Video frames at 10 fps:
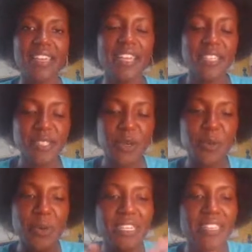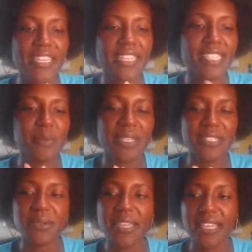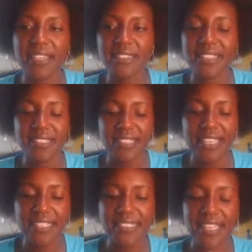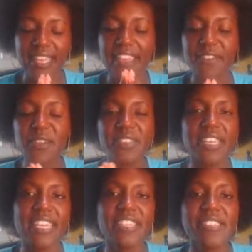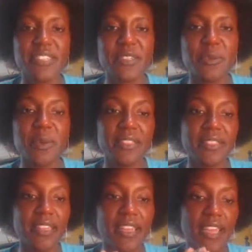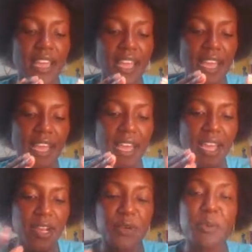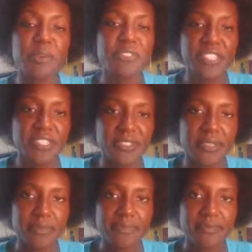it. So one of the things that we do here in the States, if there's an issue with a group of children,